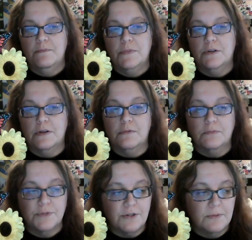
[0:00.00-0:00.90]
you know,
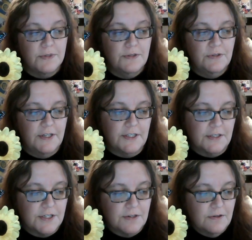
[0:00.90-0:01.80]
start
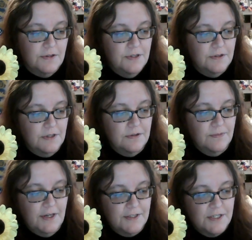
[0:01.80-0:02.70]
moonlighting, start, you know,
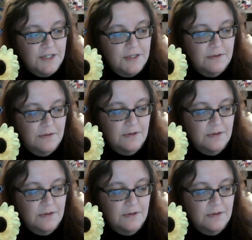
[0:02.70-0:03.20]
that's